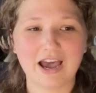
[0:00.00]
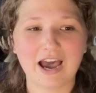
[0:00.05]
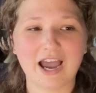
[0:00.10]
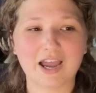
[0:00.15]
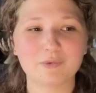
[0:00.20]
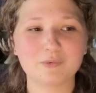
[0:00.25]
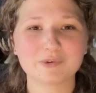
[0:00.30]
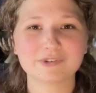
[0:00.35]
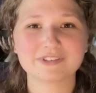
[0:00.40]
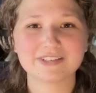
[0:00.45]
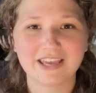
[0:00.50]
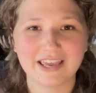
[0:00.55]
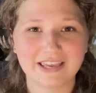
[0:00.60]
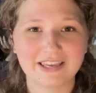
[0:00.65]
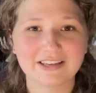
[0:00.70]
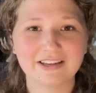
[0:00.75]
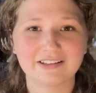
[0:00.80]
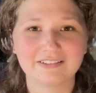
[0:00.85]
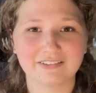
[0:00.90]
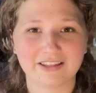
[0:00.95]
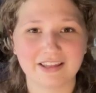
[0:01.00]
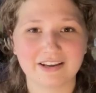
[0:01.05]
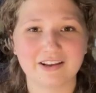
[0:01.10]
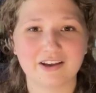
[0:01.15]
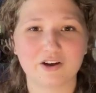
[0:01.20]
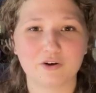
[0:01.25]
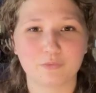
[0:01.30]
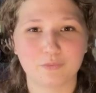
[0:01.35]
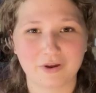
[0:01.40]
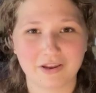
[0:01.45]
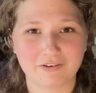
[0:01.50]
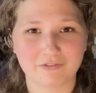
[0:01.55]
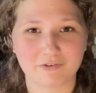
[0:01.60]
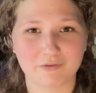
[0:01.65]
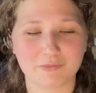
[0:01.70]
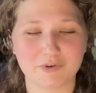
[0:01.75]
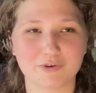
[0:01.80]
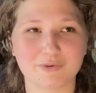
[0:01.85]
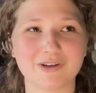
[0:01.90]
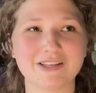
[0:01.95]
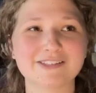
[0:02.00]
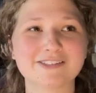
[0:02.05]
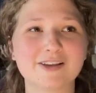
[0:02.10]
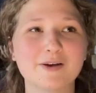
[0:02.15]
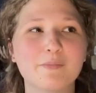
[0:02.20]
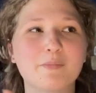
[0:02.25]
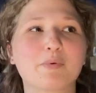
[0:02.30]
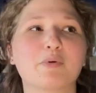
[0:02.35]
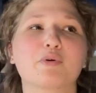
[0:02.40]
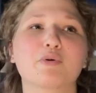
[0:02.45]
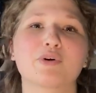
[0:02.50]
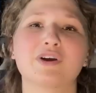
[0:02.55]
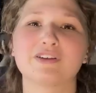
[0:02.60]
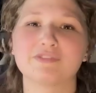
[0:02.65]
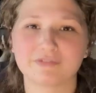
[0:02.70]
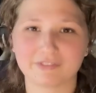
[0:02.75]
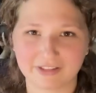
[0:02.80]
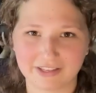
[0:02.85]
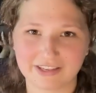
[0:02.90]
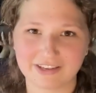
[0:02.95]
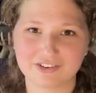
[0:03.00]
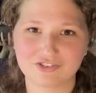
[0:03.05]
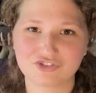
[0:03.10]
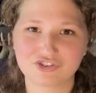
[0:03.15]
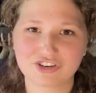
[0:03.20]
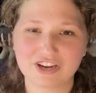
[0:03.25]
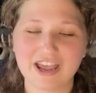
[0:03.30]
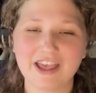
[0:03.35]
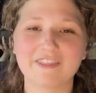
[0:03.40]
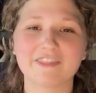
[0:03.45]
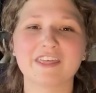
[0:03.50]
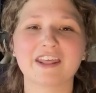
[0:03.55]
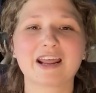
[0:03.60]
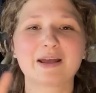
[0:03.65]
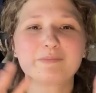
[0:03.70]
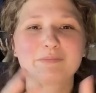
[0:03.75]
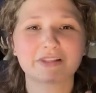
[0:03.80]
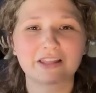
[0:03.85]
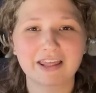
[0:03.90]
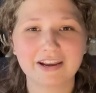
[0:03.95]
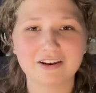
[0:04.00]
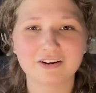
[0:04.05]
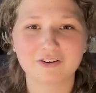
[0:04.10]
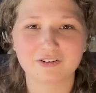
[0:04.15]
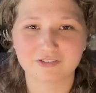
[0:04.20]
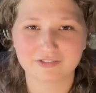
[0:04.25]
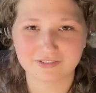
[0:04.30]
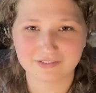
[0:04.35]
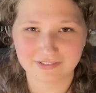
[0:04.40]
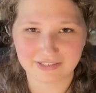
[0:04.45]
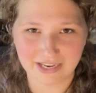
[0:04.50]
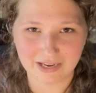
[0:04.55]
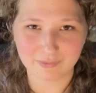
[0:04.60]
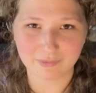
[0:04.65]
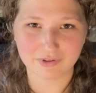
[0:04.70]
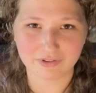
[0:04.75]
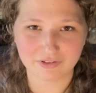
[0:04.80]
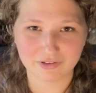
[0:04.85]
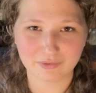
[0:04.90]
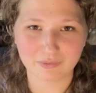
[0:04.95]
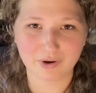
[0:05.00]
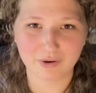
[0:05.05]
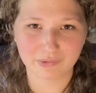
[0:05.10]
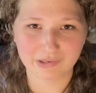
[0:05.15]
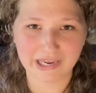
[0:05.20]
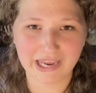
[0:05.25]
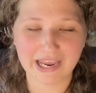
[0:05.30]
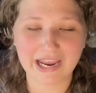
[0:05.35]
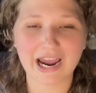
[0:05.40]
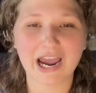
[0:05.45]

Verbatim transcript: I will take Elena away from you. It's a privilege that I'm letting her stay with you, okay?